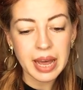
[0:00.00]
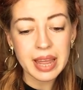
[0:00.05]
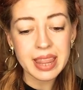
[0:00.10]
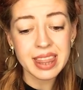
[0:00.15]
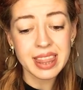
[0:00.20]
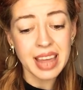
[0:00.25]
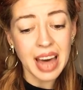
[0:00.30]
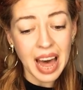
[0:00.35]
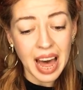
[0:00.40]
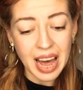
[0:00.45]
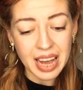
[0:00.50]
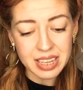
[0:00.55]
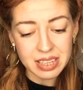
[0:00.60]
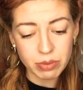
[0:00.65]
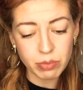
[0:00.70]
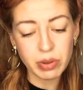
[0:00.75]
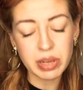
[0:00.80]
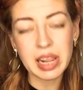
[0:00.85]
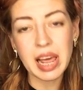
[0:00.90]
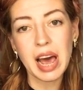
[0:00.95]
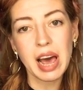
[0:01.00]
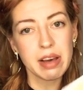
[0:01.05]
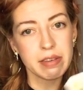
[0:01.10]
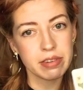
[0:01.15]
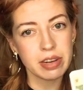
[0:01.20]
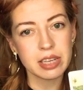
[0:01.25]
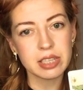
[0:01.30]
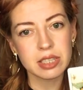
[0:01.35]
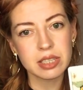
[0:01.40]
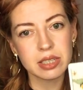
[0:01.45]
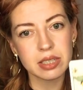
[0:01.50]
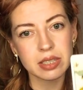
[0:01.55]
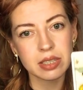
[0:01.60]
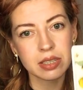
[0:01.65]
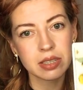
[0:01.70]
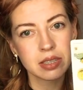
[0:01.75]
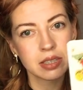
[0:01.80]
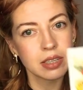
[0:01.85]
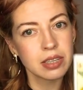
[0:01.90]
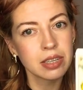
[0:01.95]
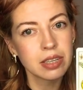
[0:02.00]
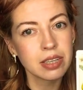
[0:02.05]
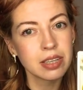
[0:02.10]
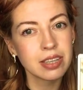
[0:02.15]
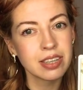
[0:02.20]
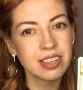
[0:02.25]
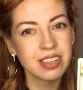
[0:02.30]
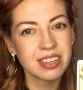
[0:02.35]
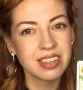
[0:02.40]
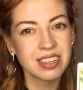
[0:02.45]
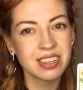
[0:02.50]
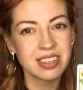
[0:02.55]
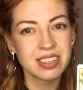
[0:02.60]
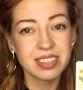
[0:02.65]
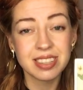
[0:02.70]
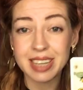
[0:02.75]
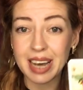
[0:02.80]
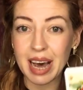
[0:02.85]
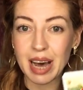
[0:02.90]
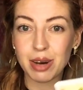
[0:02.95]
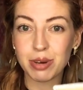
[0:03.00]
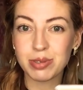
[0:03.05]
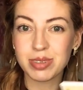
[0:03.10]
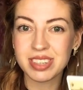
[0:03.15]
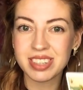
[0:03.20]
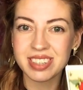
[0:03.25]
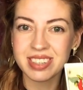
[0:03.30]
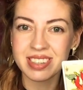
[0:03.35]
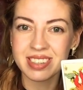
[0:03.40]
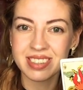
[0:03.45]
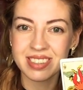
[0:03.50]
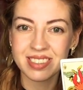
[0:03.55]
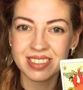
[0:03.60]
and that will have us doubt